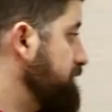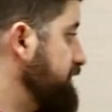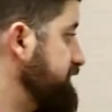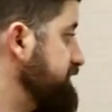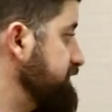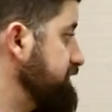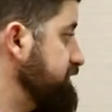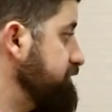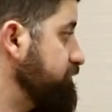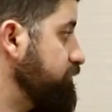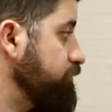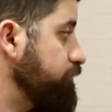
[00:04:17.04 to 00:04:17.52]
But
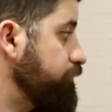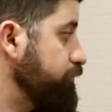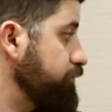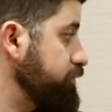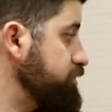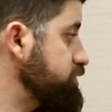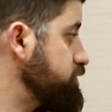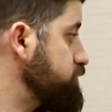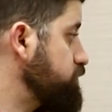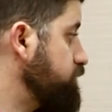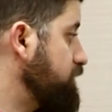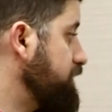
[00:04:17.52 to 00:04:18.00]
in
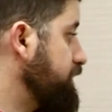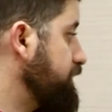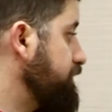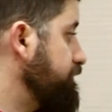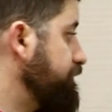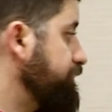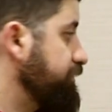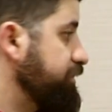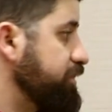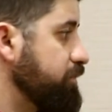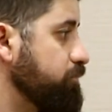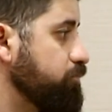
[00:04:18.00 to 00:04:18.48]
first
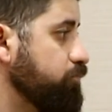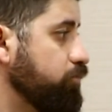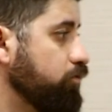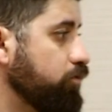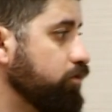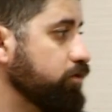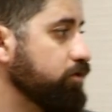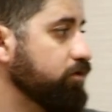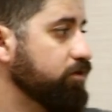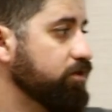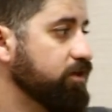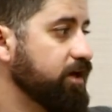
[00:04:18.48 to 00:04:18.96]
one, the
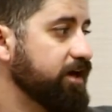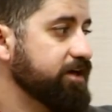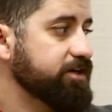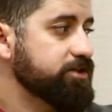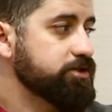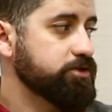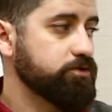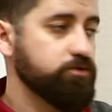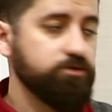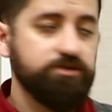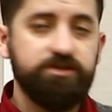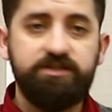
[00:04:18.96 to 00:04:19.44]
boy
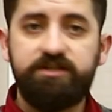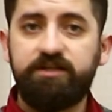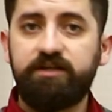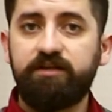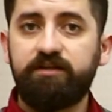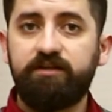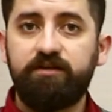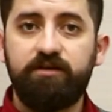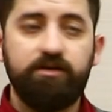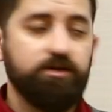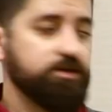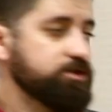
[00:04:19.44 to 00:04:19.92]
likes to
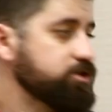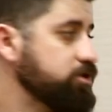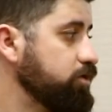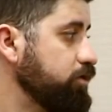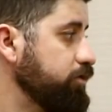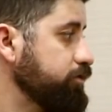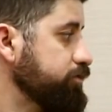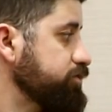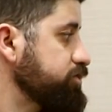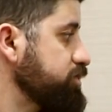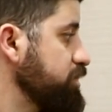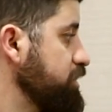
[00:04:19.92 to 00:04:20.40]
sing
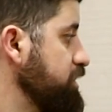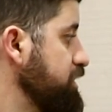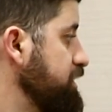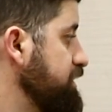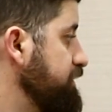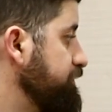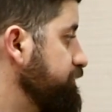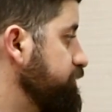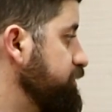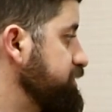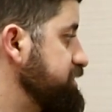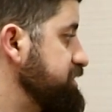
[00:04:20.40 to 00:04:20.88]
songs,
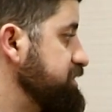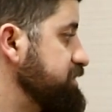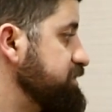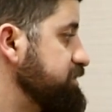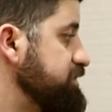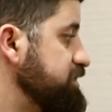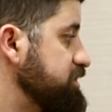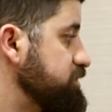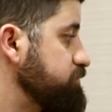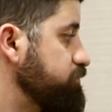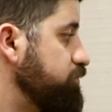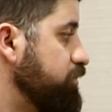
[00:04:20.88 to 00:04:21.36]
which is
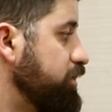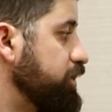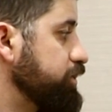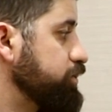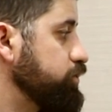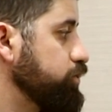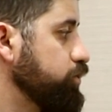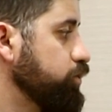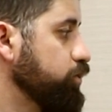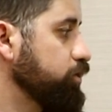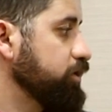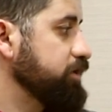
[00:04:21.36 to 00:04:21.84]
this
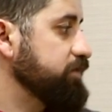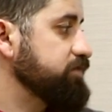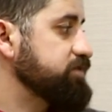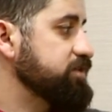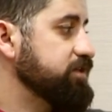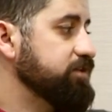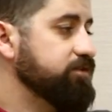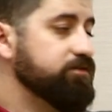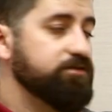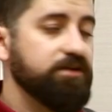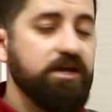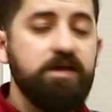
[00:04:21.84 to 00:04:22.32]
part who lives
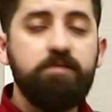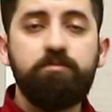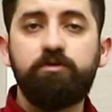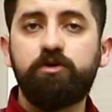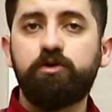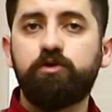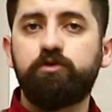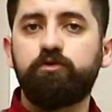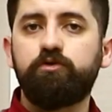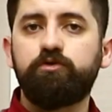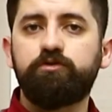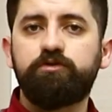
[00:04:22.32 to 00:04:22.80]
in
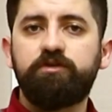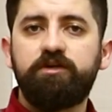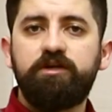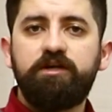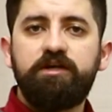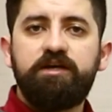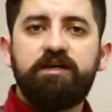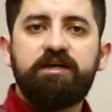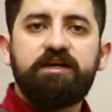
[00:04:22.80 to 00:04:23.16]
neighborhood